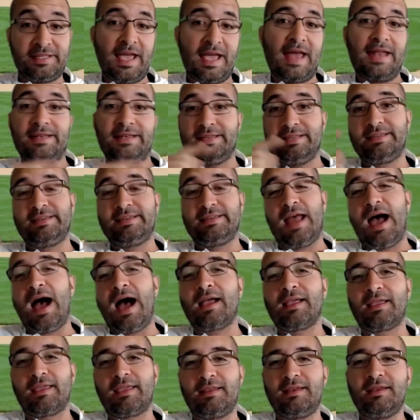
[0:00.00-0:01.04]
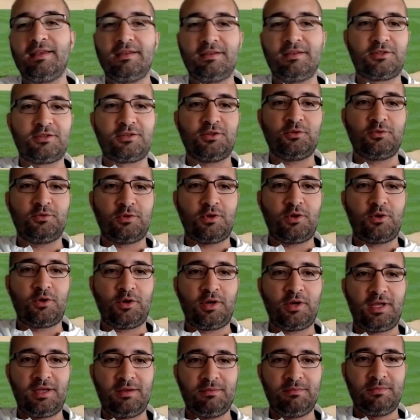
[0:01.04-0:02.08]
that did not get into Notre
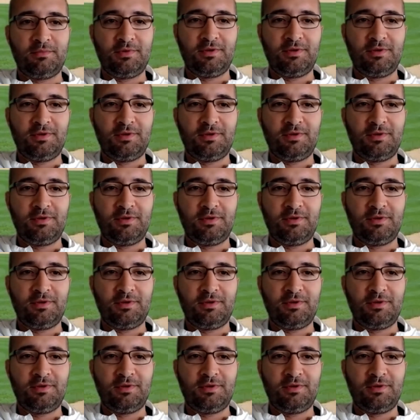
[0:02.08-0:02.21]
Dame?